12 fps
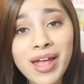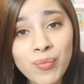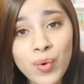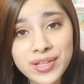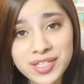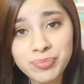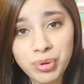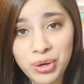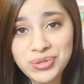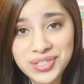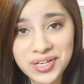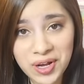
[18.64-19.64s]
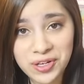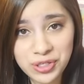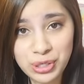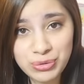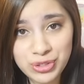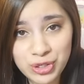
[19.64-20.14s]
I wasn't posting on
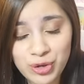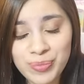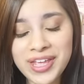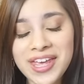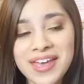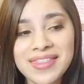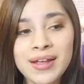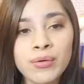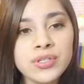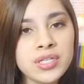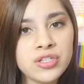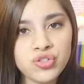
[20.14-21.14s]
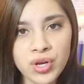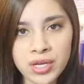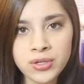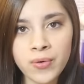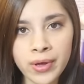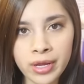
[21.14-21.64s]
YouTube, there was this
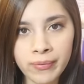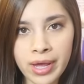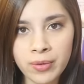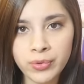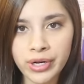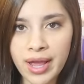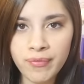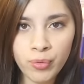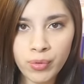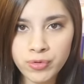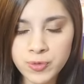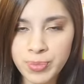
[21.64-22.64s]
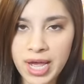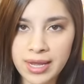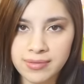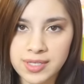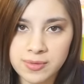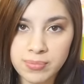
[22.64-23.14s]
trend going around where everyone was
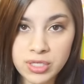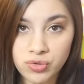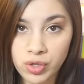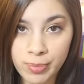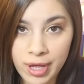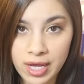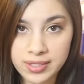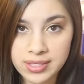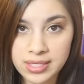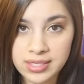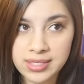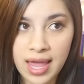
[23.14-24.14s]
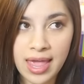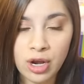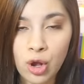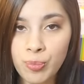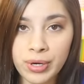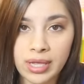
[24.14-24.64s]
buying these mystery boxes
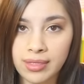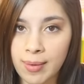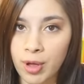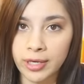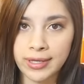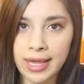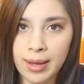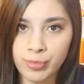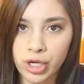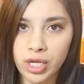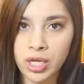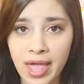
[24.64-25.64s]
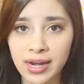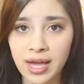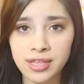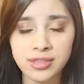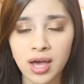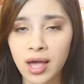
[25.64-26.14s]
and opening them on camera. And
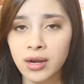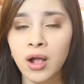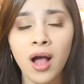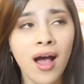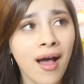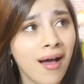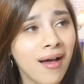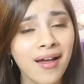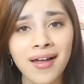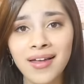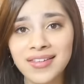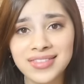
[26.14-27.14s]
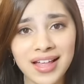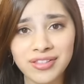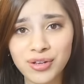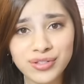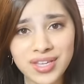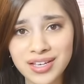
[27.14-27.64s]
I thought, oh, that
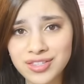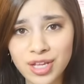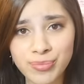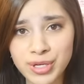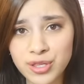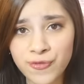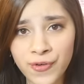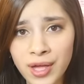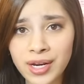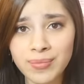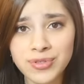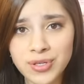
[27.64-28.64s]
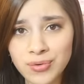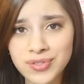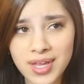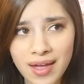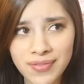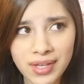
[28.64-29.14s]
looks like so much fun. I'm so
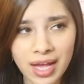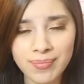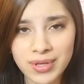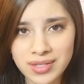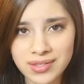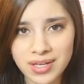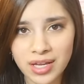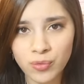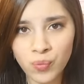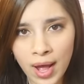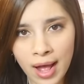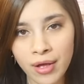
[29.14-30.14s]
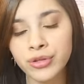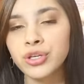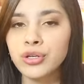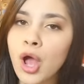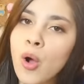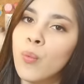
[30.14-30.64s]
sad that I missed it. Well,
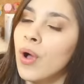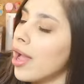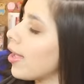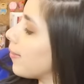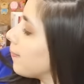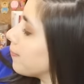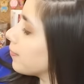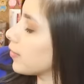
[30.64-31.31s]
you know what?